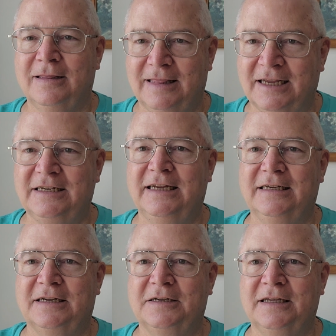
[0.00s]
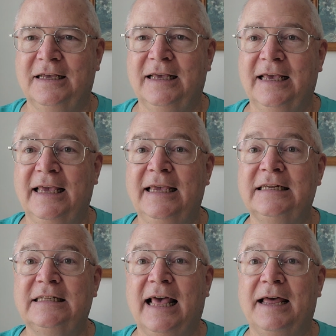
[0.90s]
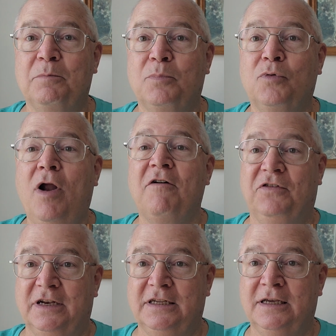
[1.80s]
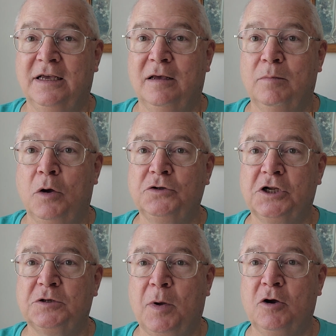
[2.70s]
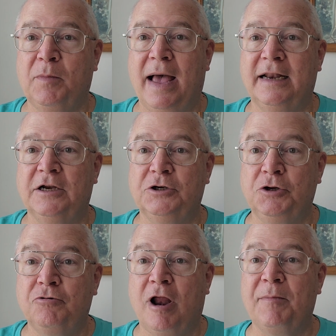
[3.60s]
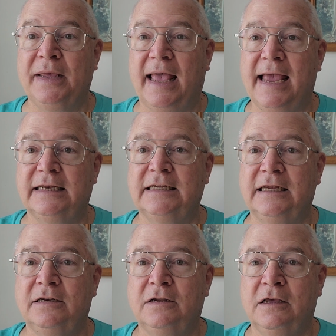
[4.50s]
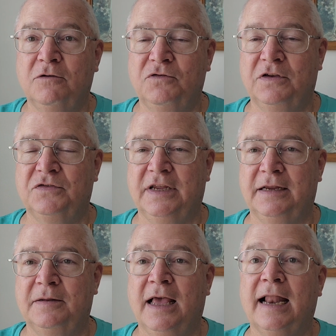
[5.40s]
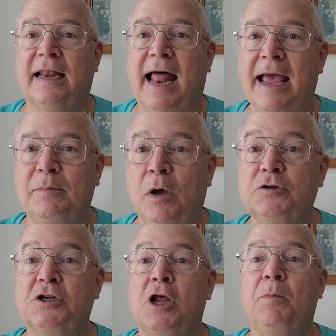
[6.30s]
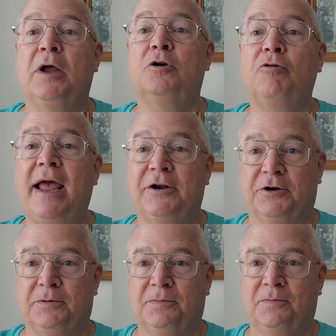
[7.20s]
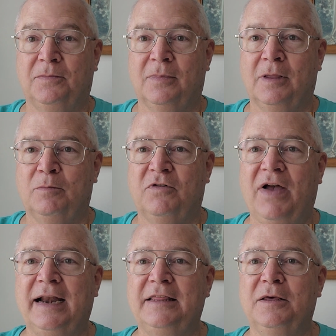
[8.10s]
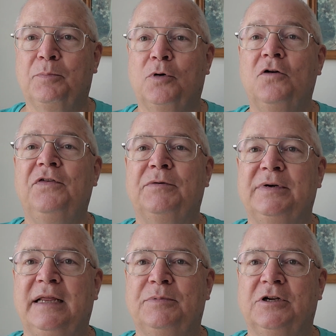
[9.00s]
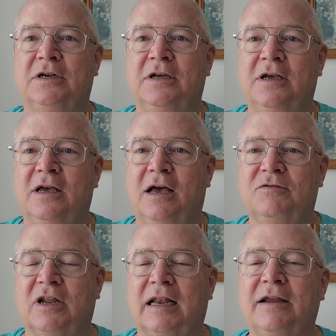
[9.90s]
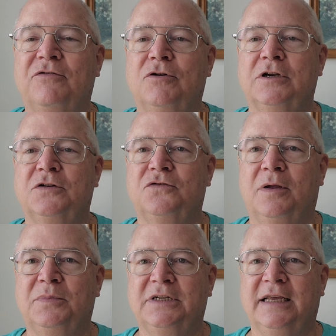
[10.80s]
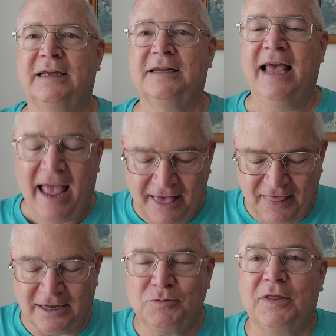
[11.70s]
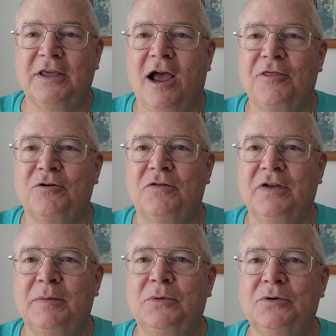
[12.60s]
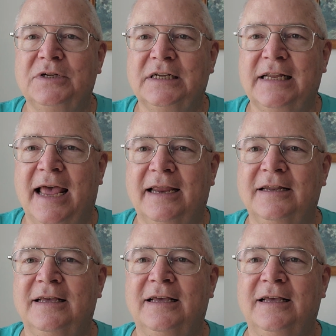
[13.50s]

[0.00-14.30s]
That's Jesus. He is that prophet Moses spoke about in Deuteronomy 18, 15. Like Moses, but greater, providing the perfect redemption of deliverance from sin. And that's what the author of Hebrews is saying.